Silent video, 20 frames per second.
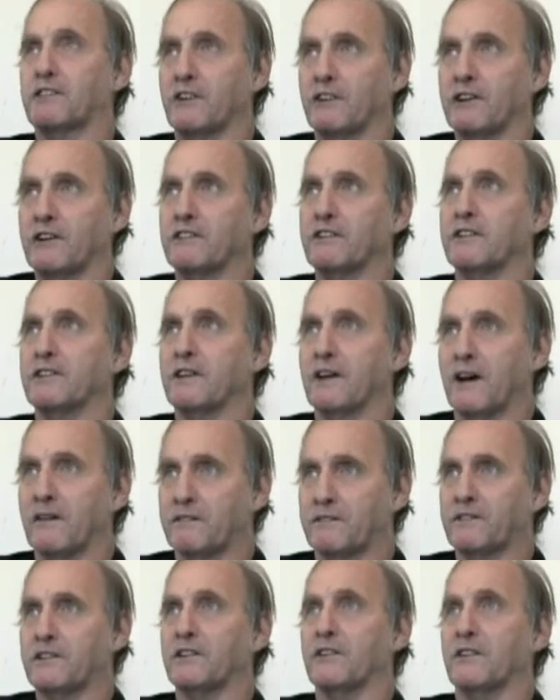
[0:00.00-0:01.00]
going
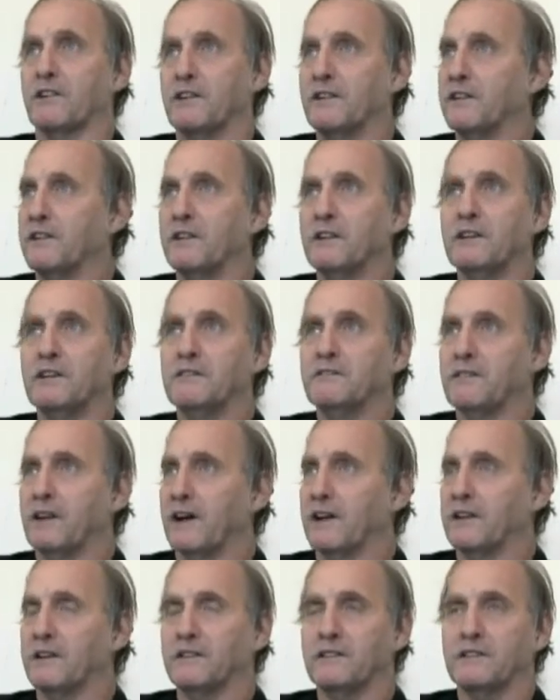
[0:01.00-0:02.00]
up to it,
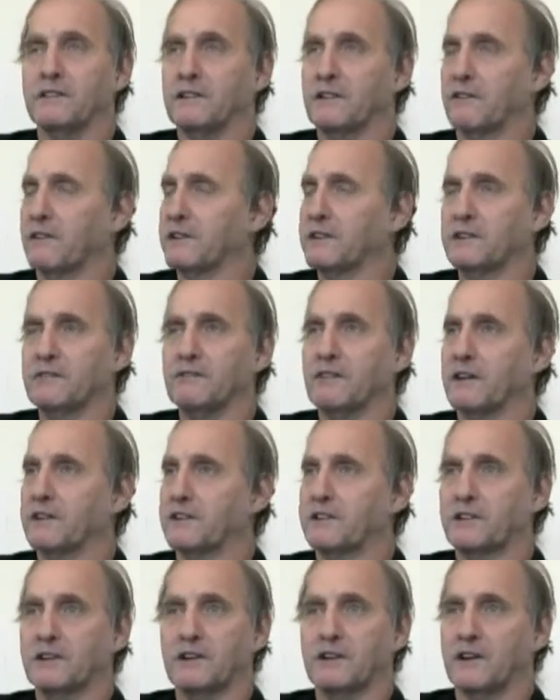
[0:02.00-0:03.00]
but there wasn't
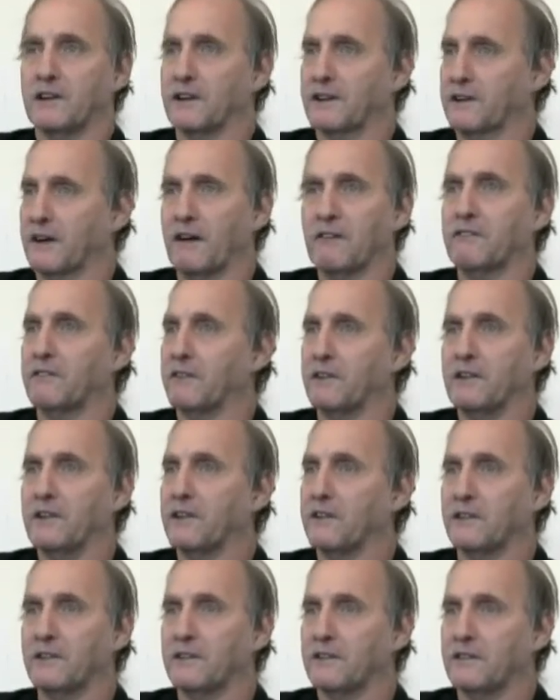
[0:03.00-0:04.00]
much comfort.
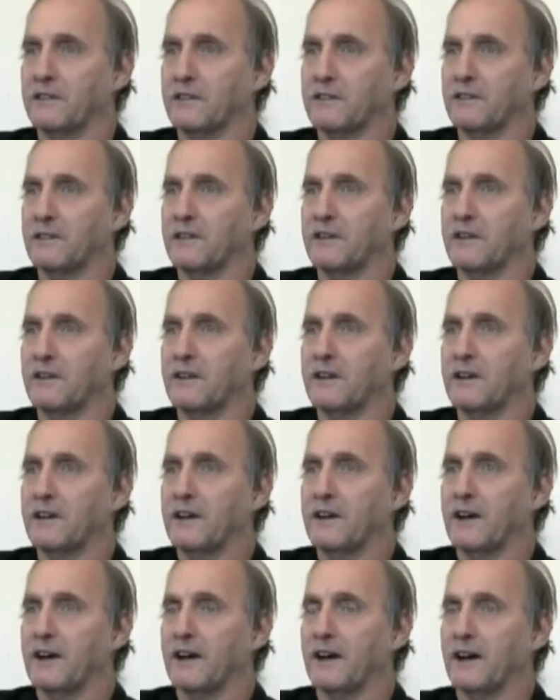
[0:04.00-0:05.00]

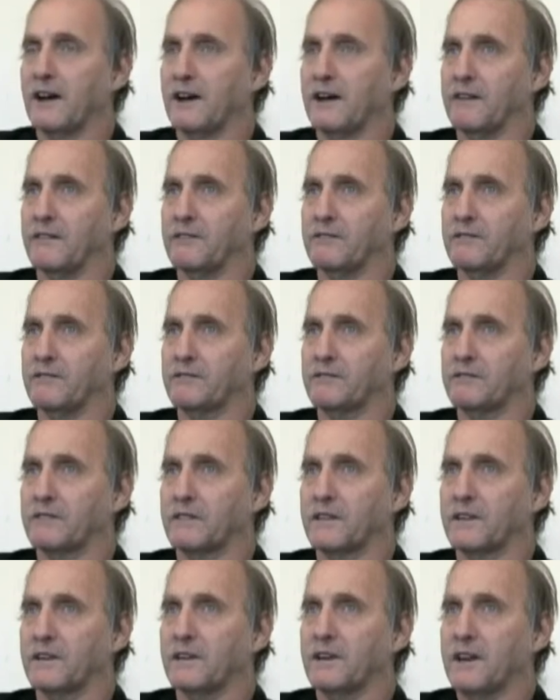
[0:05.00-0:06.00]

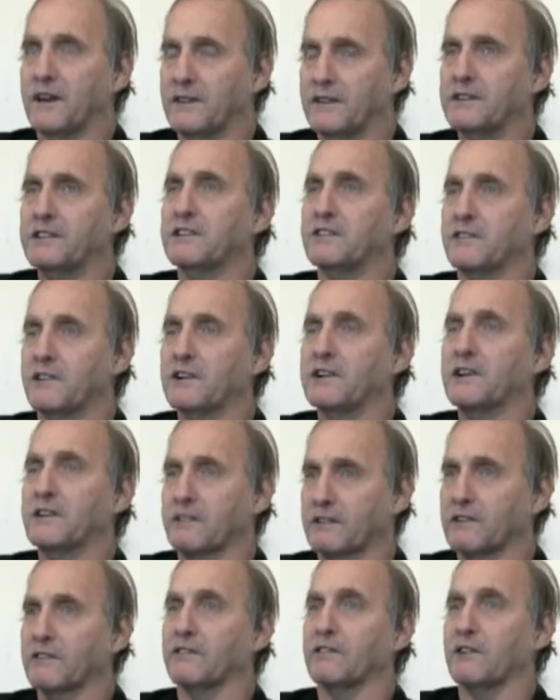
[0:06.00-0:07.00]
And this is very
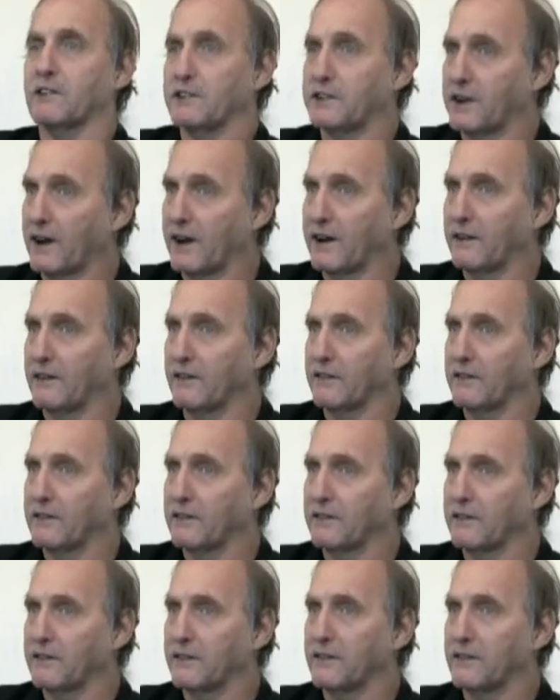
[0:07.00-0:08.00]
difficult for a child
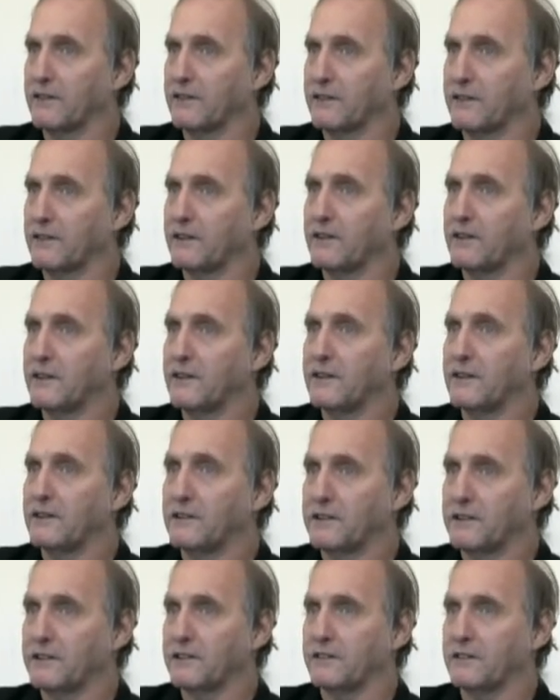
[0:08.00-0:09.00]

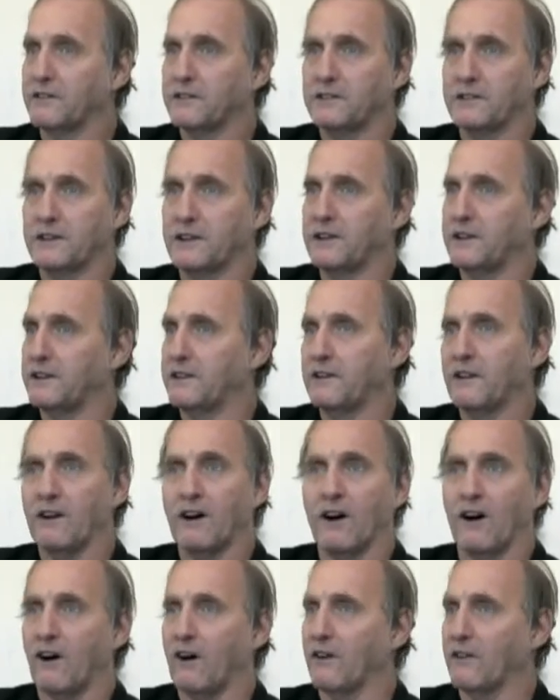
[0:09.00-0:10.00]
to see
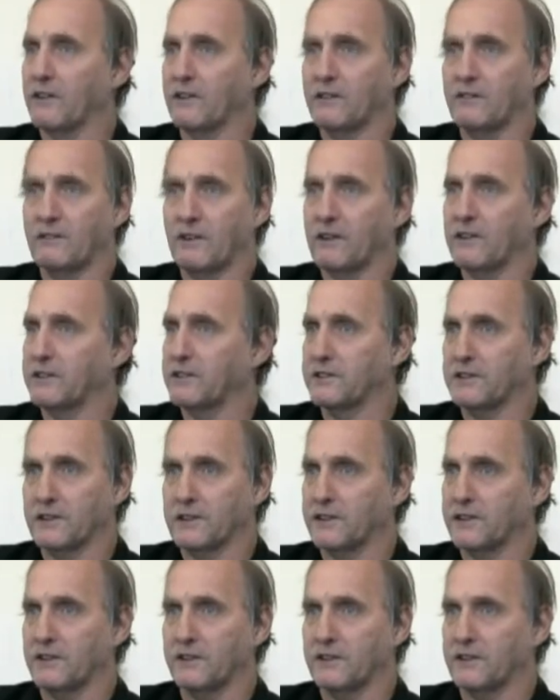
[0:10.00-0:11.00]
all their brothers and
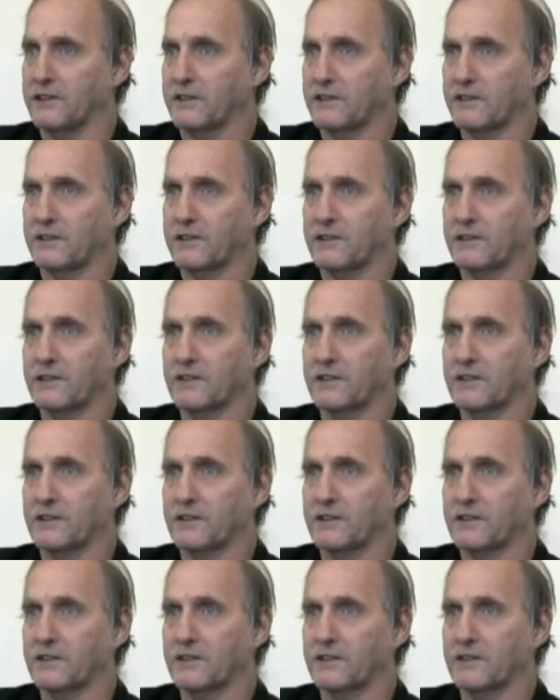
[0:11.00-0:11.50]
sisters